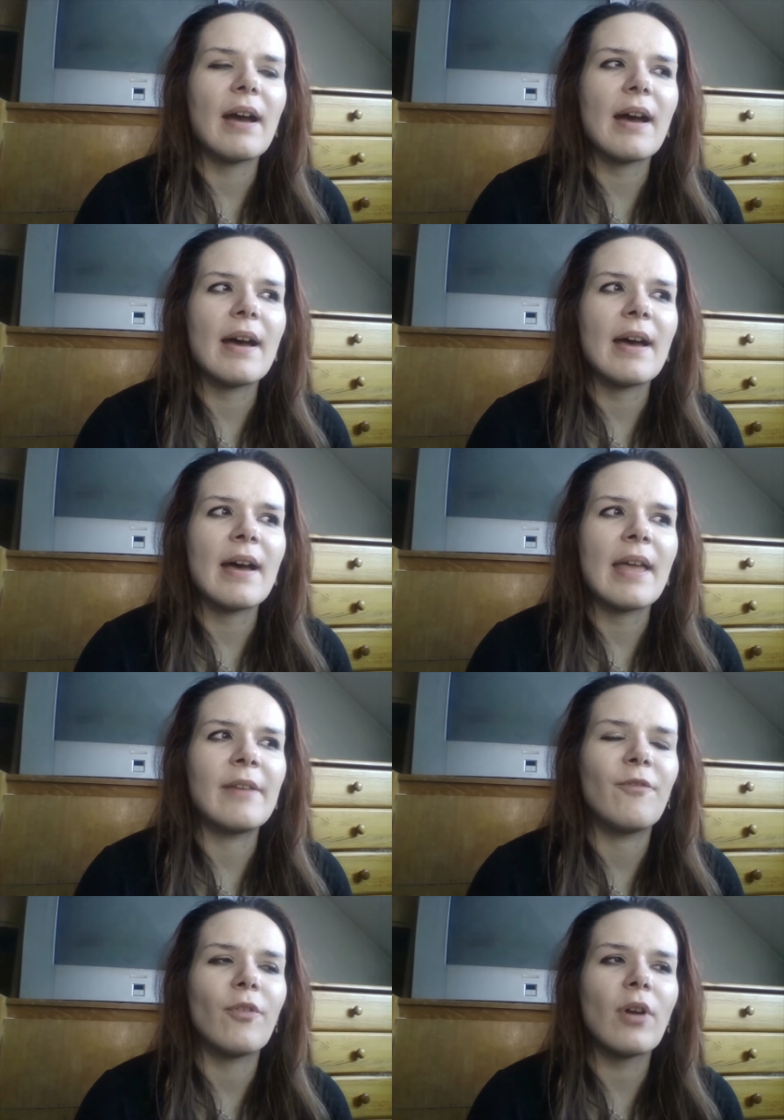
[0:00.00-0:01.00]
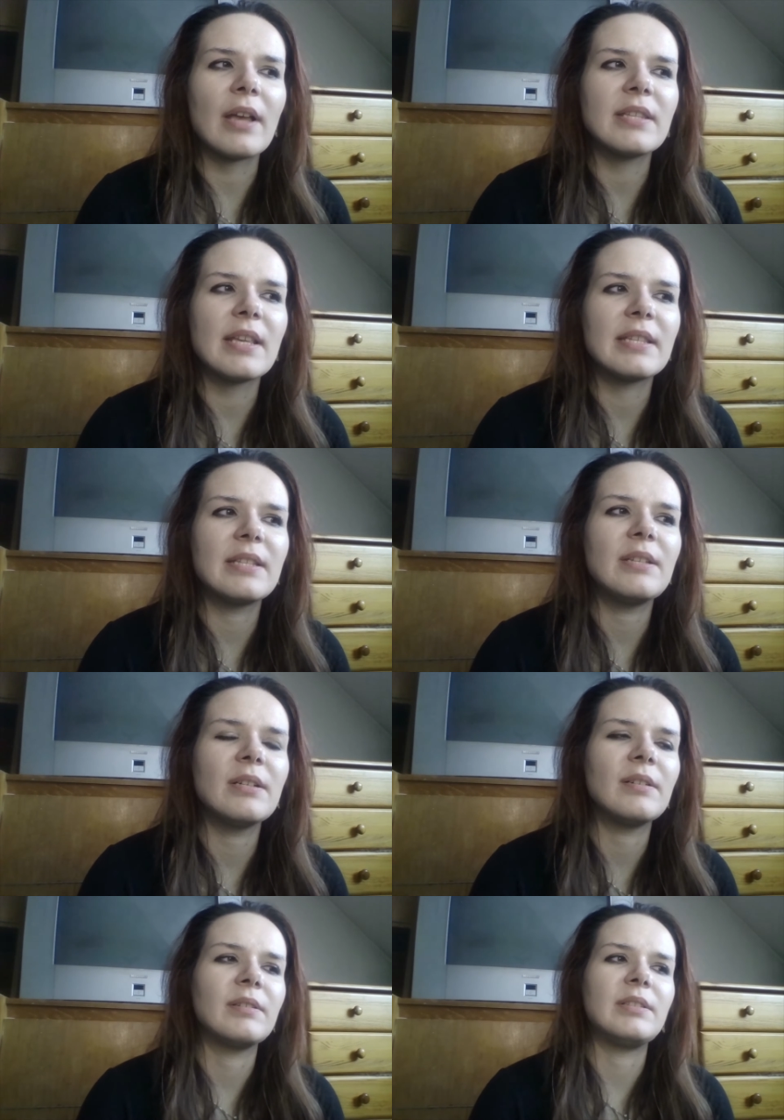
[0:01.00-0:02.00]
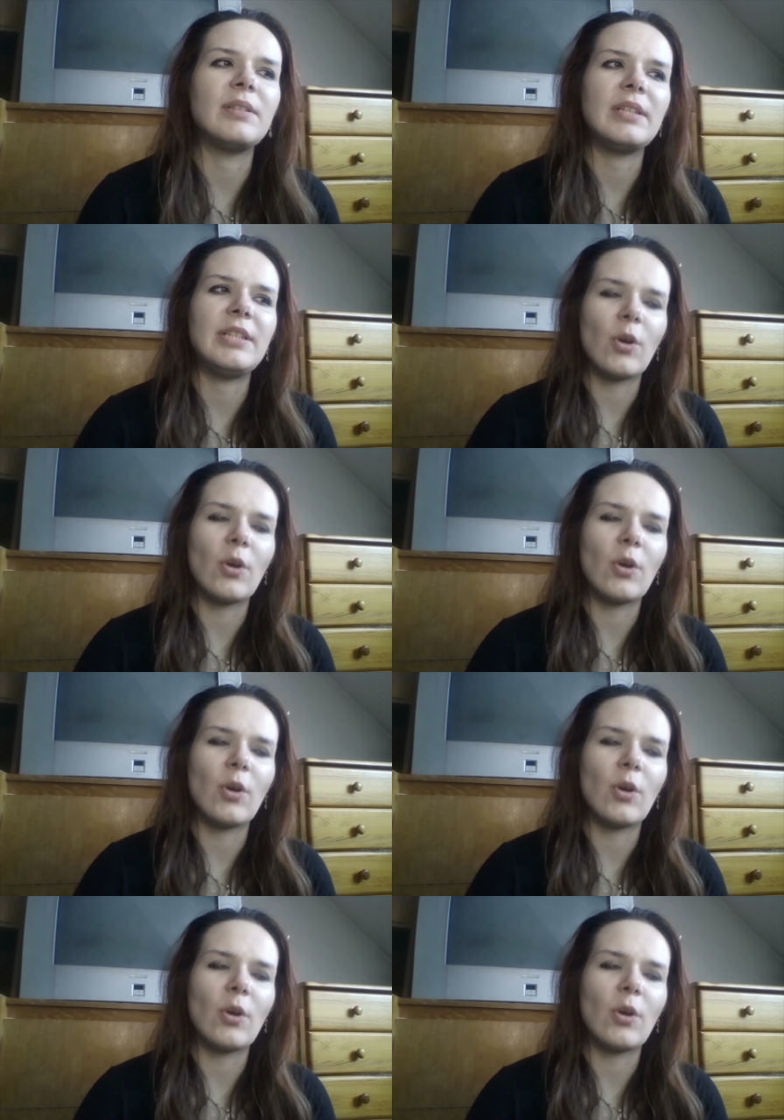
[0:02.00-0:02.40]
And for us as the